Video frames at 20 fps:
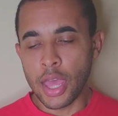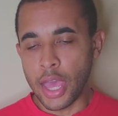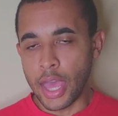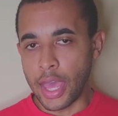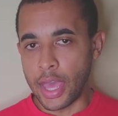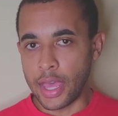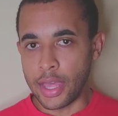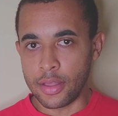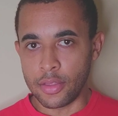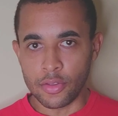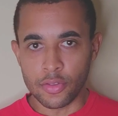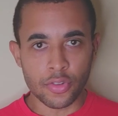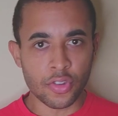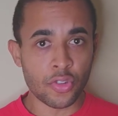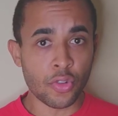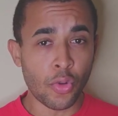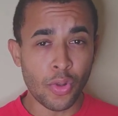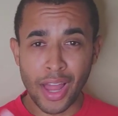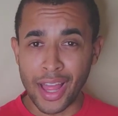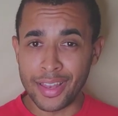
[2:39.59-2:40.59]
And there's this
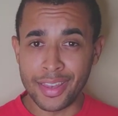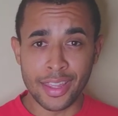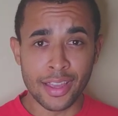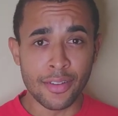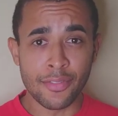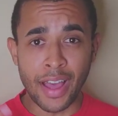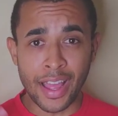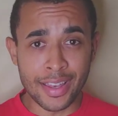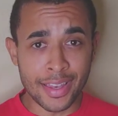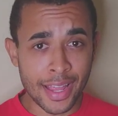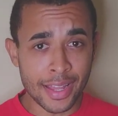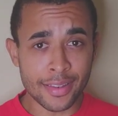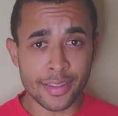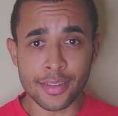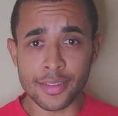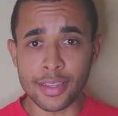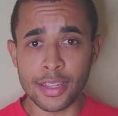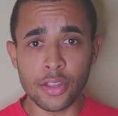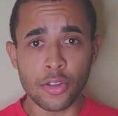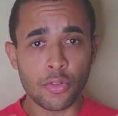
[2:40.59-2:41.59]
whole idea of
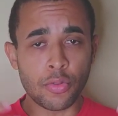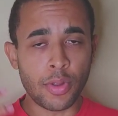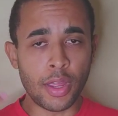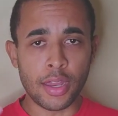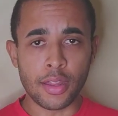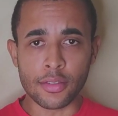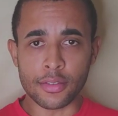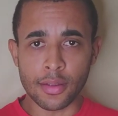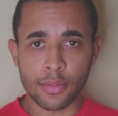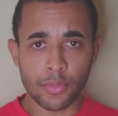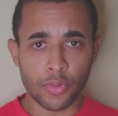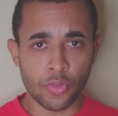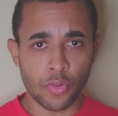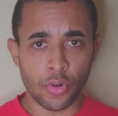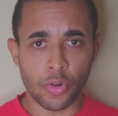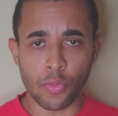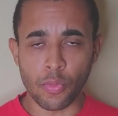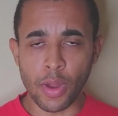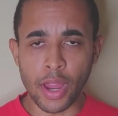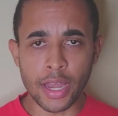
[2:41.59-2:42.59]
identity, creating some
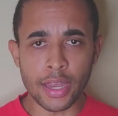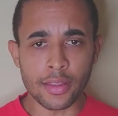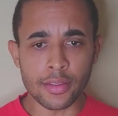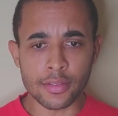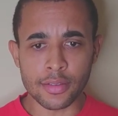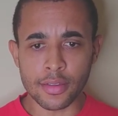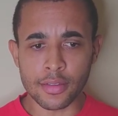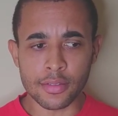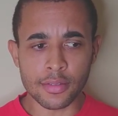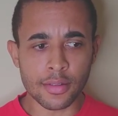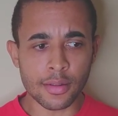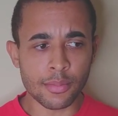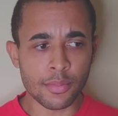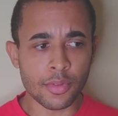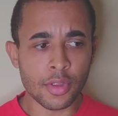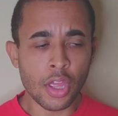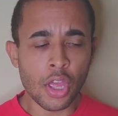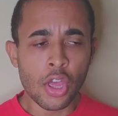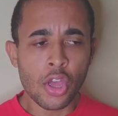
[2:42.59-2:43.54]
sort of rating system.